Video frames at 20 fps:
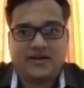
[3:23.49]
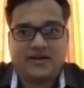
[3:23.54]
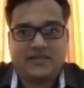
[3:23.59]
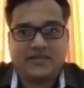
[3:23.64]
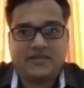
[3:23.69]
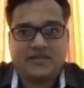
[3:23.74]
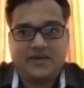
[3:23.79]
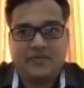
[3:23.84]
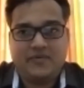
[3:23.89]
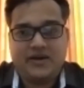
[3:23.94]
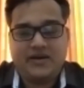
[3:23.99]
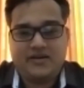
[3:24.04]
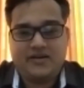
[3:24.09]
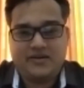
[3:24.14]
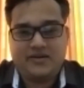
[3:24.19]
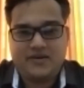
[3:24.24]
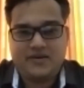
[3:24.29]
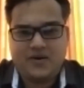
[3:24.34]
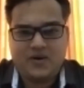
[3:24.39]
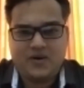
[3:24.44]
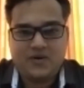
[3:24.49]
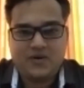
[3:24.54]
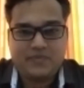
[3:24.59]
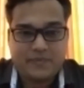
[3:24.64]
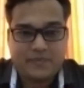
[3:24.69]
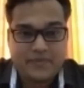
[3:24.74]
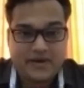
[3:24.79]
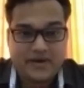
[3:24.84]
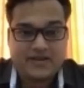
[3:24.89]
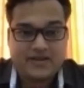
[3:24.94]
they were all
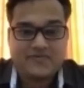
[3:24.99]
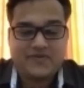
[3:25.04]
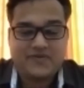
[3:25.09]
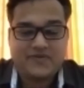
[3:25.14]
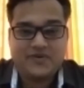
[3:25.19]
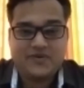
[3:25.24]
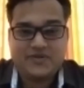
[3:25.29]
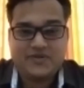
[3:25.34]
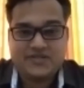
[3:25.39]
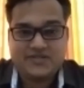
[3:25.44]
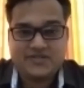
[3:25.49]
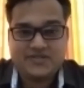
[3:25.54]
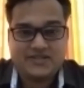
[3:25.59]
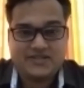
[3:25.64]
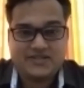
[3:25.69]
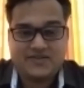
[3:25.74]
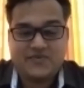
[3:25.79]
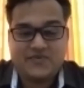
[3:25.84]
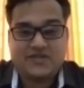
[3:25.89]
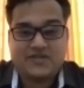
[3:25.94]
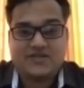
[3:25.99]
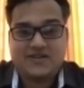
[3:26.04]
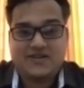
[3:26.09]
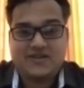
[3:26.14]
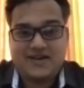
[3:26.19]
preparing for UGC net, which